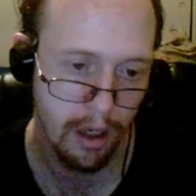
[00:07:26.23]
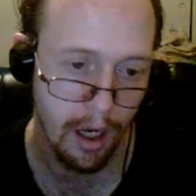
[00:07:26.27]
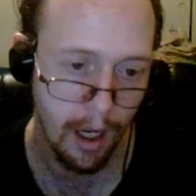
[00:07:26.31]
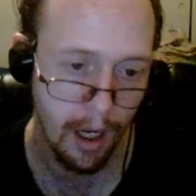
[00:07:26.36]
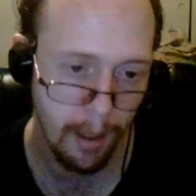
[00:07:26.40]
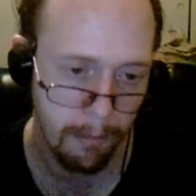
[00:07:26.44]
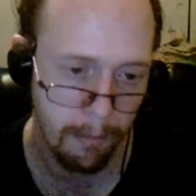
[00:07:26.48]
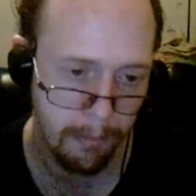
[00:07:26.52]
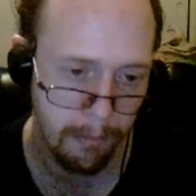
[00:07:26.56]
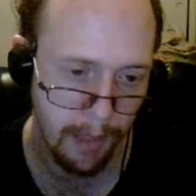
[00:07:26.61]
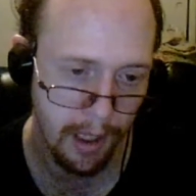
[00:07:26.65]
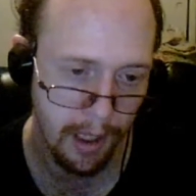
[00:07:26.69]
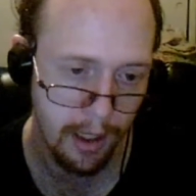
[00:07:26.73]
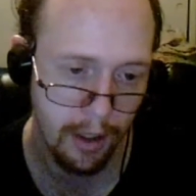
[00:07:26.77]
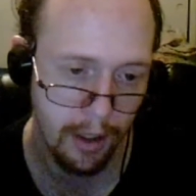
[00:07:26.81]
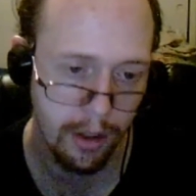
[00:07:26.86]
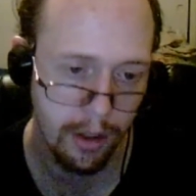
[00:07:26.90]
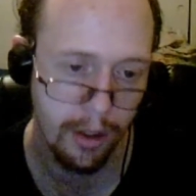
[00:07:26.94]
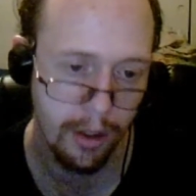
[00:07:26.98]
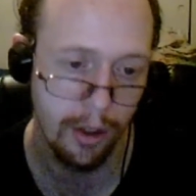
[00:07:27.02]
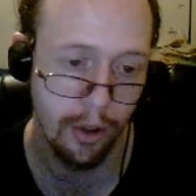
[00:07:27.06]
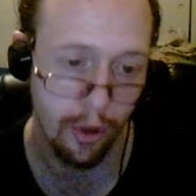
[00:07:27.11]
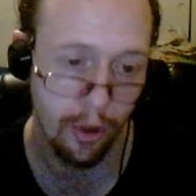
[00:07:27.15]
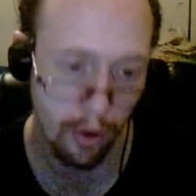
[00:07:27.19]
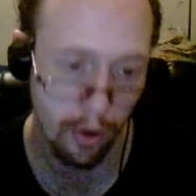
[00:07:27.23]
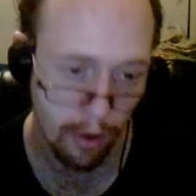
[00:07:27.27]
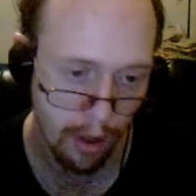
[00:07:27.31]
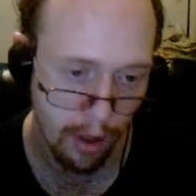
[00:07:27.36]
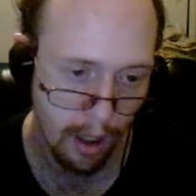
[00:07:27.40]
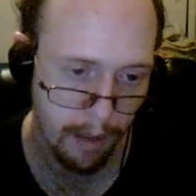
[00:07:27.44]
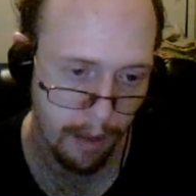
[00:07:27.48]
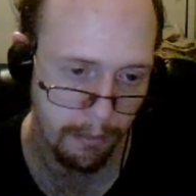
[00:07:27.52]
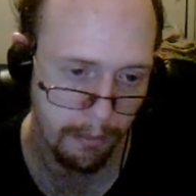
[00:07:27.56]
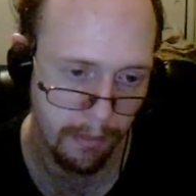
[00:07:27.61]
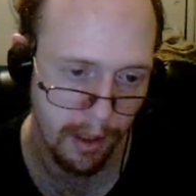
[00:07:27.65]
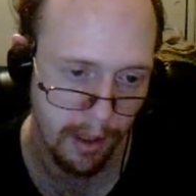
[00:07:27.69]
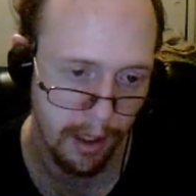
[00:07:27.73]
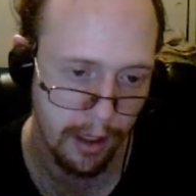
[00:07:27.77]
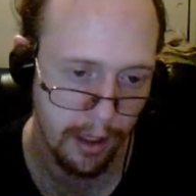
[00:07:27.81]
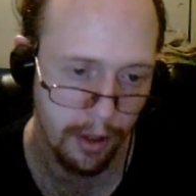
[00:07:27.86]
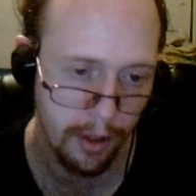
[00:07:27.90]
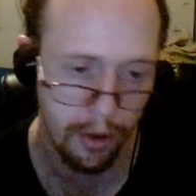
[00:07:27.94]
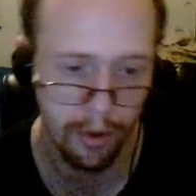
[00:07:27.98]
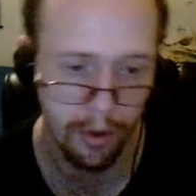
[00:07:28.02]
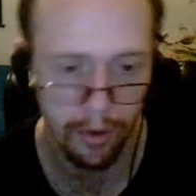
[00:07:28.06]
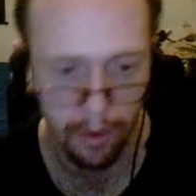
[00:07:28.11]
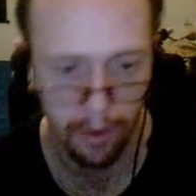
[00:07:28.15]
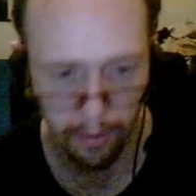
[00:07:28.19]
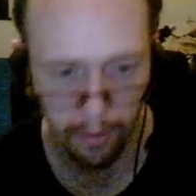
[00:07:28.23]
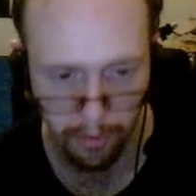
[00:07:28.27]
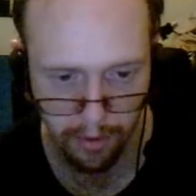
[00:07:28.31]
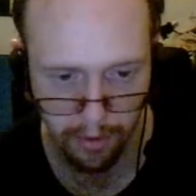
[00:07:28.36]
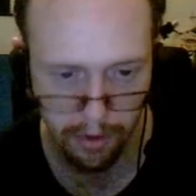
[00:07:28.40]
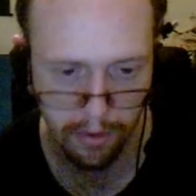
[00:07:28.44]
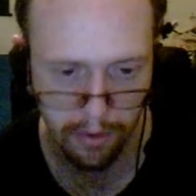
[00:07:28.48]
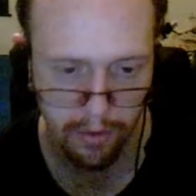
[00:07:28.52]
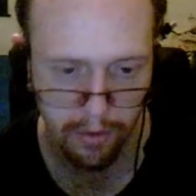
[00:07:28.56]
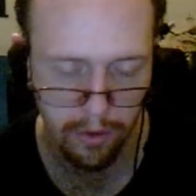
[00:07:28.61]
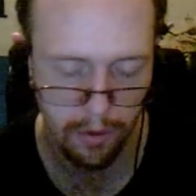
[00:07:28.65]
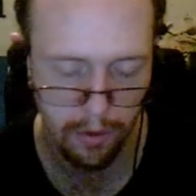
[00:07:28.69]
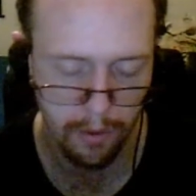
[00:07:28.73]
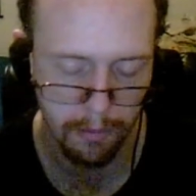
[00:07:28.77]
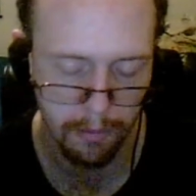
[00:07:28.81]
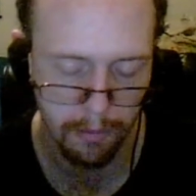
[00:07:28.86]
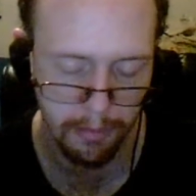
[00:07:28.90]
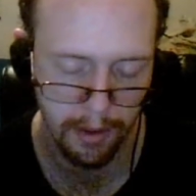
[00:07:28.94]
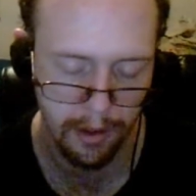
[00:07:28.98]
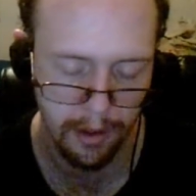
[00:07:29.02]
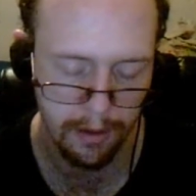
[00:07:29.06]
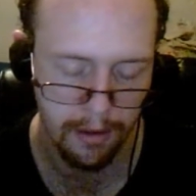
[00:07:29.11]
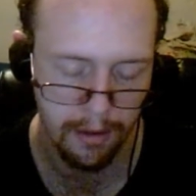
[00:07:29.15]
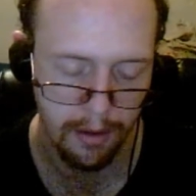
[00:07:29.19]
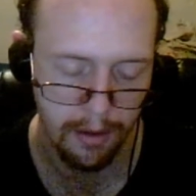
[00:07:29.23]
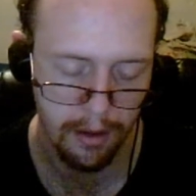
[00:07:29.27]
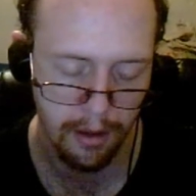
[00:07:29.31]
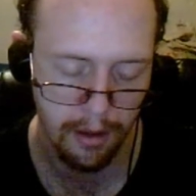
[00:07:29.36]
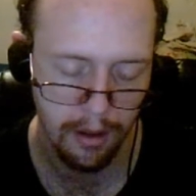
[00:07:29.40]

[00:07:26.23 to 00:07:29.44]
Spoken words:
I'm me. You're not me. You don't control me.